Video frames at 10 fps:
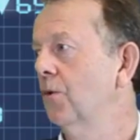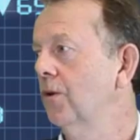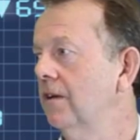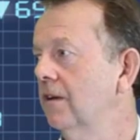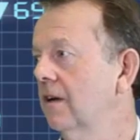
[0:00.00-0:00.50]

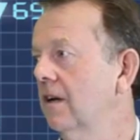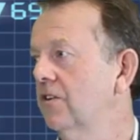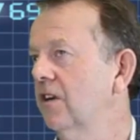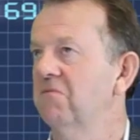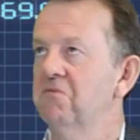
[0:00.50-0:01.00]
walking to
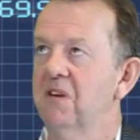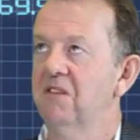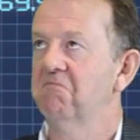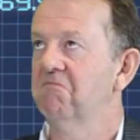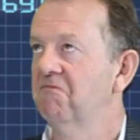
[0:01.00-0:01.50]
Gautrain,
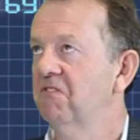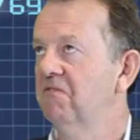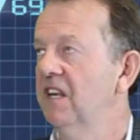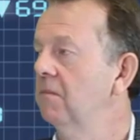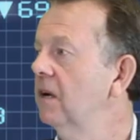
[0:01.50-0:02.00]
about
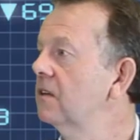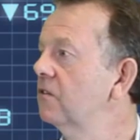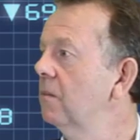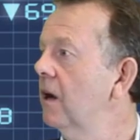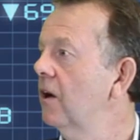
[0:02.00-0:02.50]
15 minutes
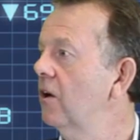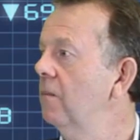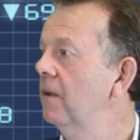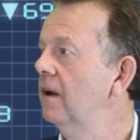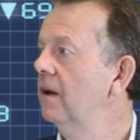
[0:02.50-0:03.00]
from my
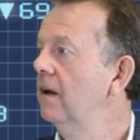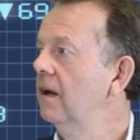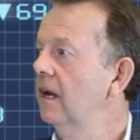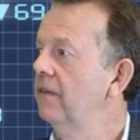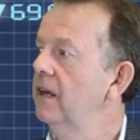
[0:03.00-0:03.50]
home.
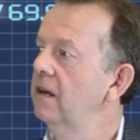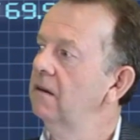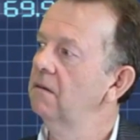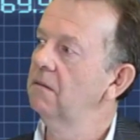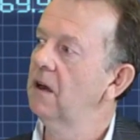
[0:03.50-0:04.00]
And
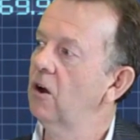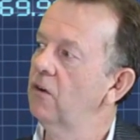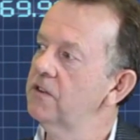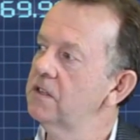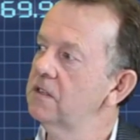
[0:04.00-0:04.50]
then our
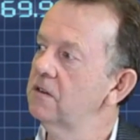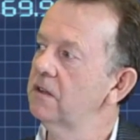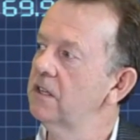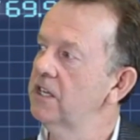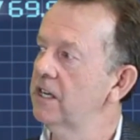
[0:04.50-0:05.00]
offices are
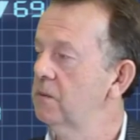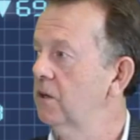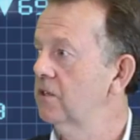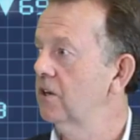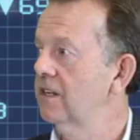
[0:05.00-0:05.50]
at the
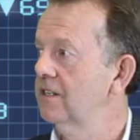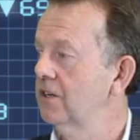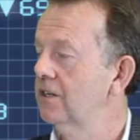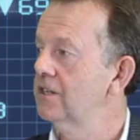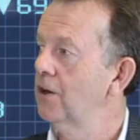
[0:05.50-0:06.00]
Johannesburg Stock
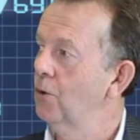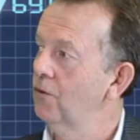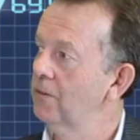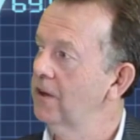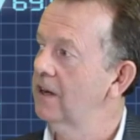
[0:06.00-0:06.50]
Exchange, so I
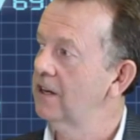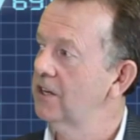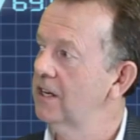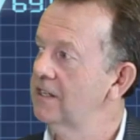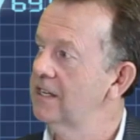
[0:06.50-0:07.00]
walk from the
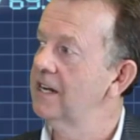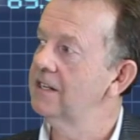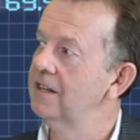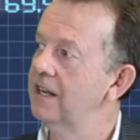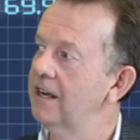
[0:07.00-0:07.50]
Gautrain at
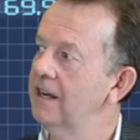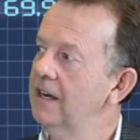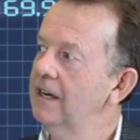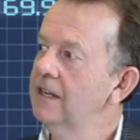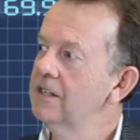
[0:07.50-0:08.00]
Sandton there.
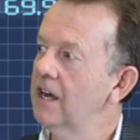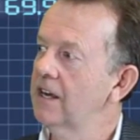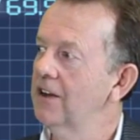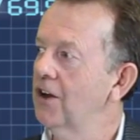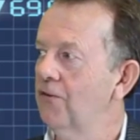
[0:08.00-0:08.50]
So I
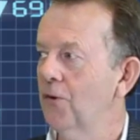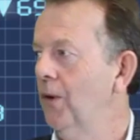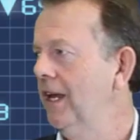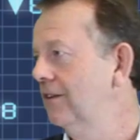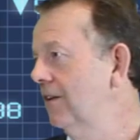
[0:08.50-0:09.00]
can go for
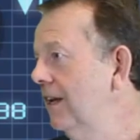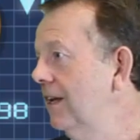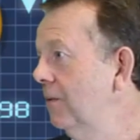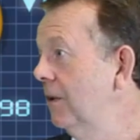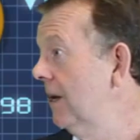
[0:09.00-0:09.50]
weeks on
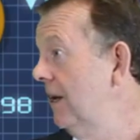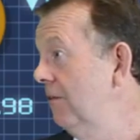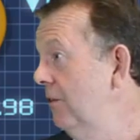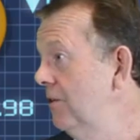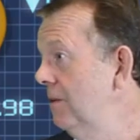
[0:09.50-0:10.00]
end without
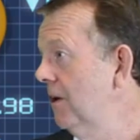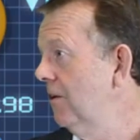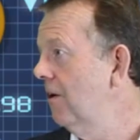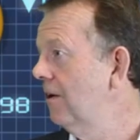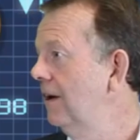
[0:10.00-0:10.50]
ever using my
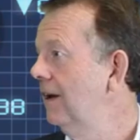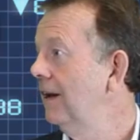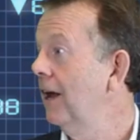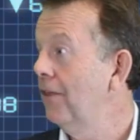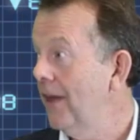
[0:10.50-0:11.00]
car.
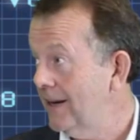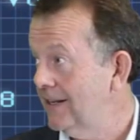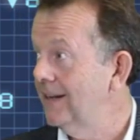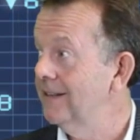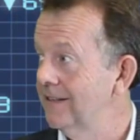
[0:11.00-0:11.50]
Now
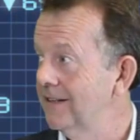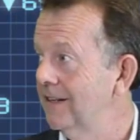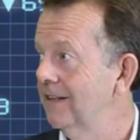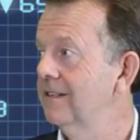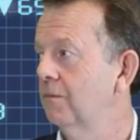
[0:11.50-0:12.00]
that, in a
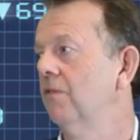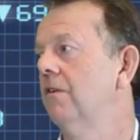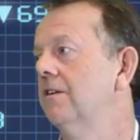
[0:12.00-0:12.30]
city, is a privilege.